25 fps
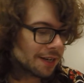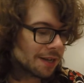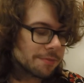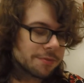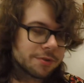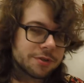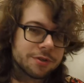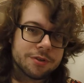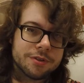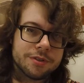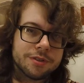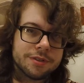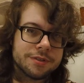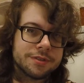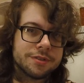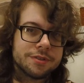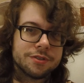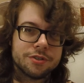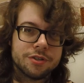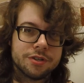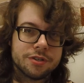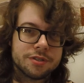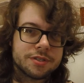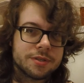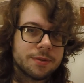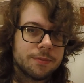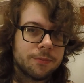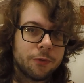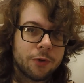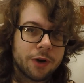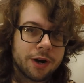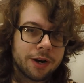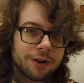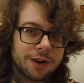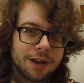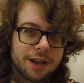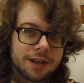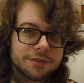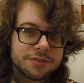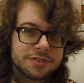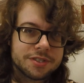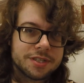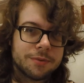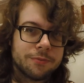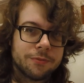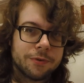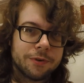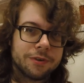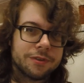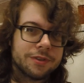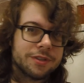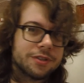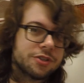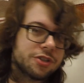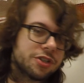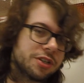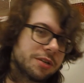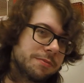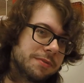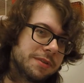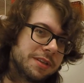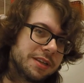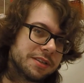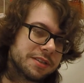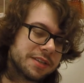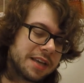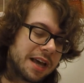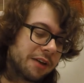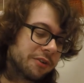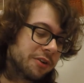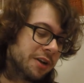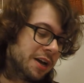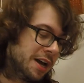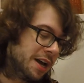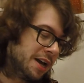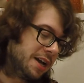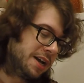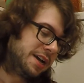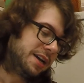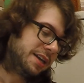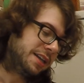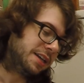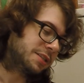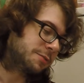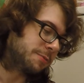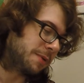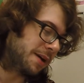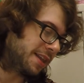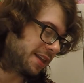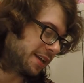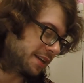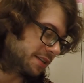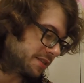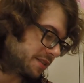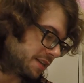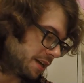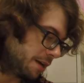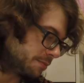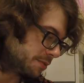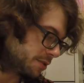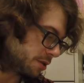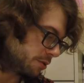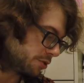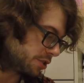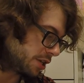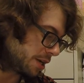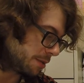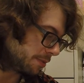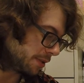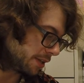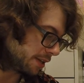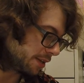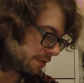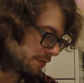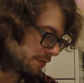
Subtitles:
I'm sure this is just some warehouse somewhere that's shipping these out, and that's why they can sell them so cheaply.